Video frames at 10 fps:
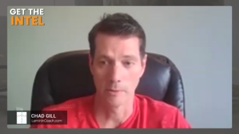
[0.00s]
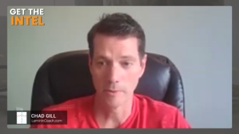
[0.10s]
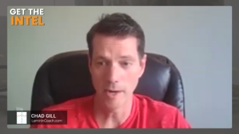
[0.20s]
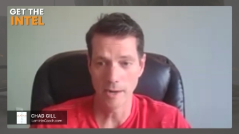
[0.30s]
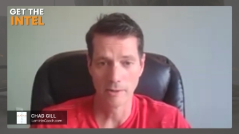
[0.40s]

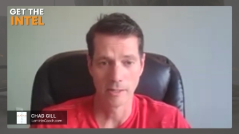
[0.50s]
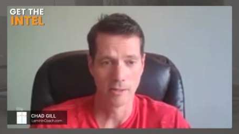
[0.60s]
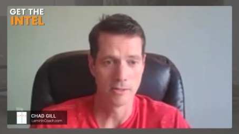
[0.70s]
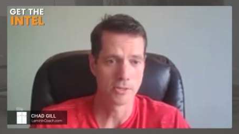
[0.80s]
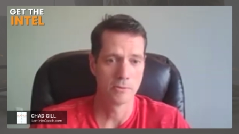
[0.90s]
around. And
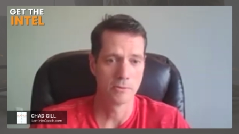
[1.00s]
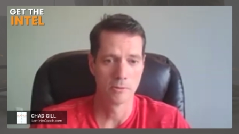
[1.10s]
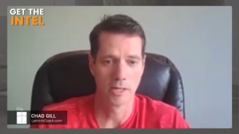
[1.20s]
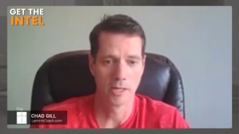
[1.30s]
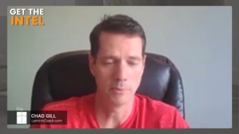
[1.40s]
also your
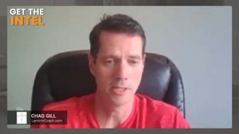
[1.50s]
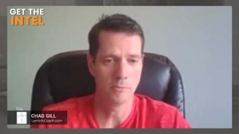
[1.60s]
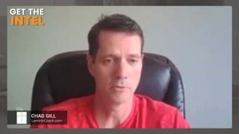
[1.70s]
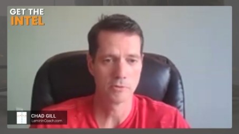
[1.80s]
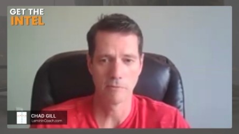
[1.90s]
company
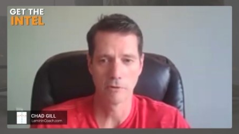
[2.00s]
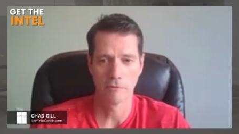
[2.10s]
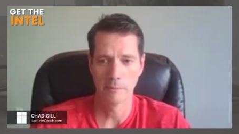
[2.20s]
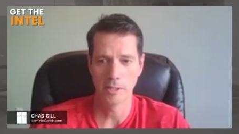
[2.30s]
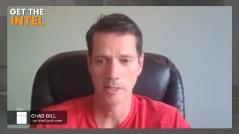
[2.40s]
will suffer
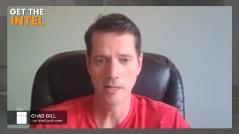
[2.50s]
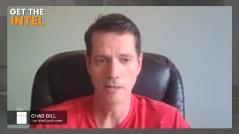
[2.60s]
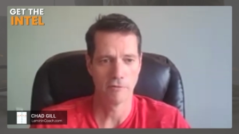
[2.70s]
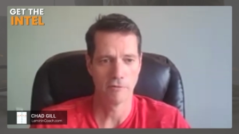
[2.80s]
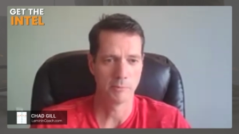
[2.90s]
from it and
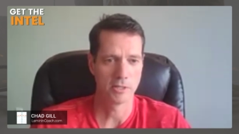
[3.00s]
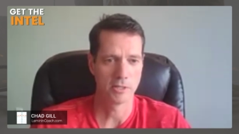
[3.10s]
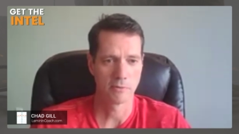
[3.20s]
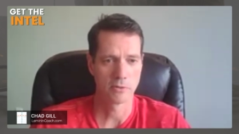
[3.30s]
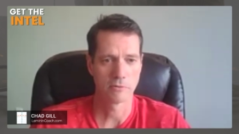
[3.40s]
your family
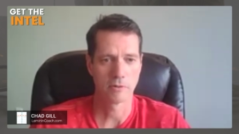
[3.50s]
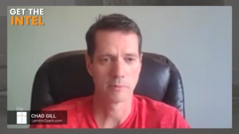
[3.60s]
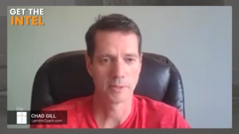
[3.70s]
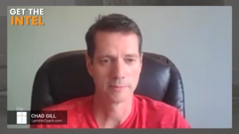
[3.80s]
suffers from it.